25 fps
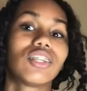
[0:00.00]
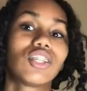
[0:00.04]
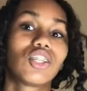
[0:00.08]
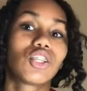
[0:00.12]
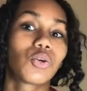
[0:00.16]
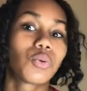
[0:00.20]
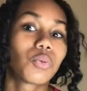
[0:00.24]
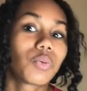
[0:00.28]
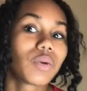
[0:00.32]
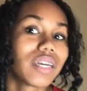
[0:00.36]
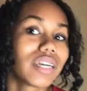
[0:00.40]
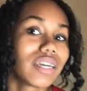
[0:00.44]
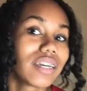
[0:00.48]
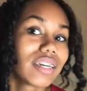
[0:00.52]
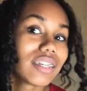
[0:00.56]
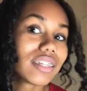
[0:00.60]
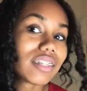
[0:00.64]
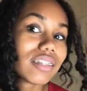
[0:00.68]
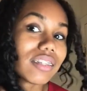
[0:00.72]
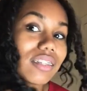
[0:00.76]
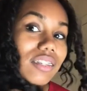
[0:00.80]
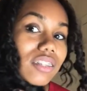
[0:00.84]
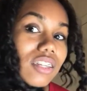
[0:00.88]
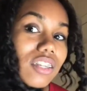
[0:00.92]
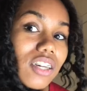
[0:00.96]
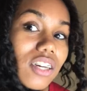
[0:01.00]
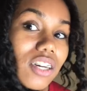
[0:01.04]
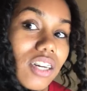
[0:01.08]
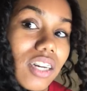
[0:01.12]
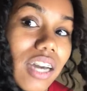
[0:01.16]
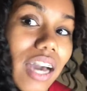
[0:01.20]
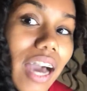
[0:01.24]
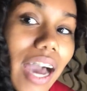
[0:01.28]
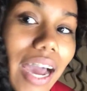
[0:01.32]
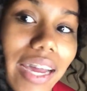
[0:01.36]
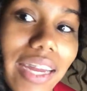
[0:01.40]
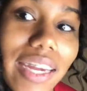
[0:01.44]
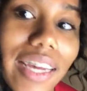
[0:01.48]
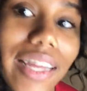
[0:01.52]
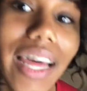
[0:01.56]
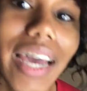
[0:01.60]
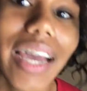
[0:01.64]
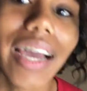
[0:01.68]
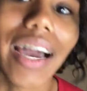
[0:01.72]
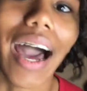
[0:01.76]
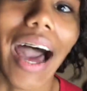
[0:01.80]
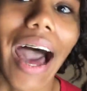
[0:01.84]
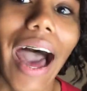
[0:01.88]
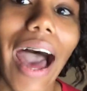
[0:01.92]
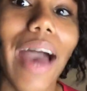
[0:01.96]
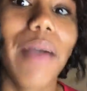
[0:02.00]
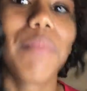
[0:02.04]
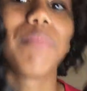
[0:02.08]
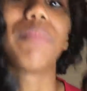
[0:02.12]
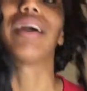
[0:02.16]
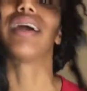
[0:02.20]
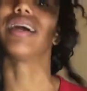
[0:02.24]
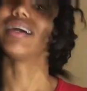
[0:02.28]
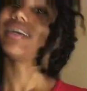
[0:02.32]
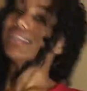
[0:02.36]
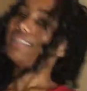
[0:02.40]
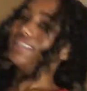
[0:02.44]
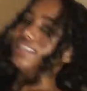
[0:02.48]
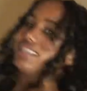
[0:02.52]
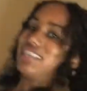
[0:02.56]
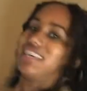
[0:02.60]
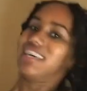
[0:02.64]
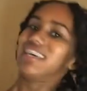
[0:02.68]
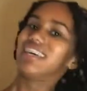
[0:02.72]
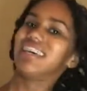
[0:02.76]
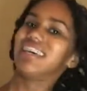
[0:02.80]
twists look kind of like a hot mess.